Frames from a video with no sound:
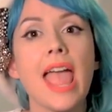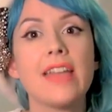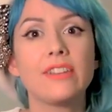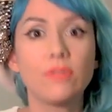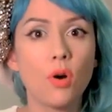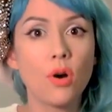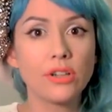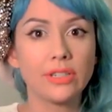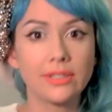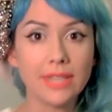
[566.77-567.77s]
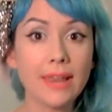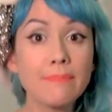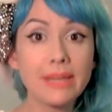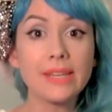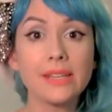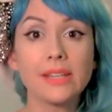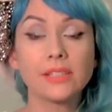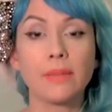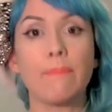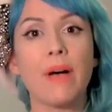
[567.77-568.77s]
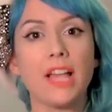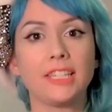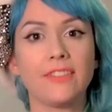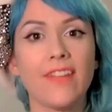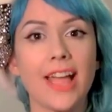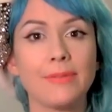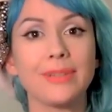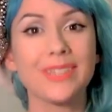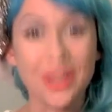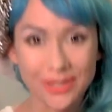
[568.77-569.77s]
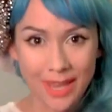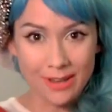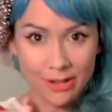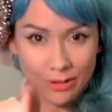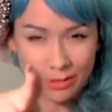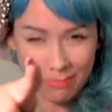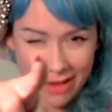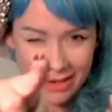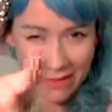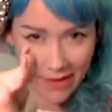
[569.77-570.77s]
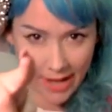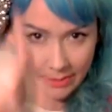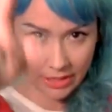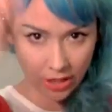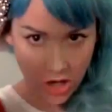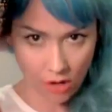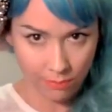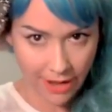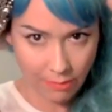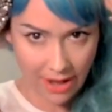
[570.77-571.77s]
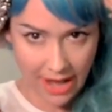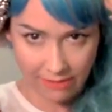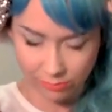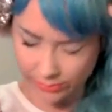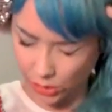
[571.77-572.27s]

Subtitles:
and of course send me some positive vibes because I'll send you some positive vibes. Here we go, brainwave.